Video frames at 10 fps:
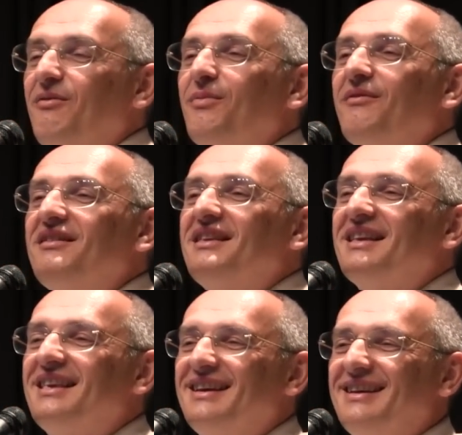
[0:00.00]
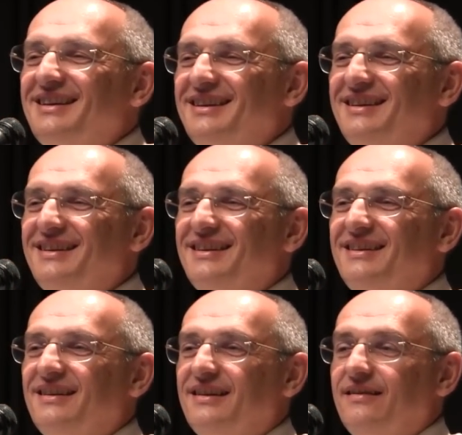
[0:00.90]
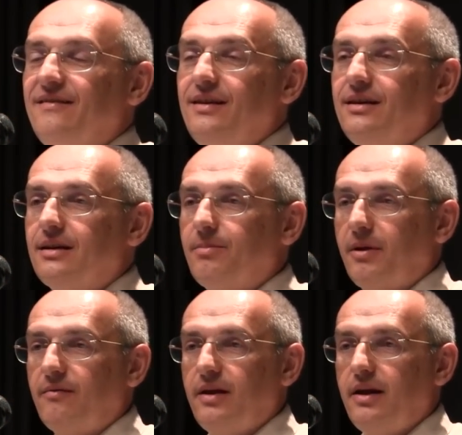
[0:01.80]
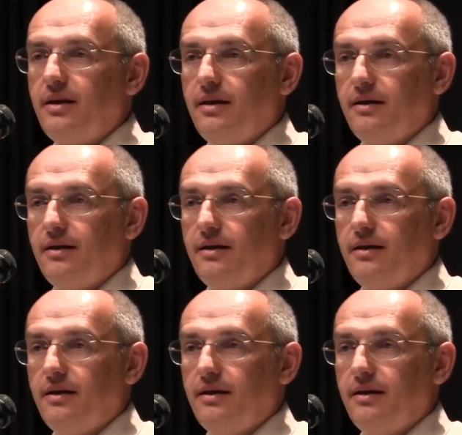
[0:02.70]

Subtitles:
hypocrisy and sly behavior in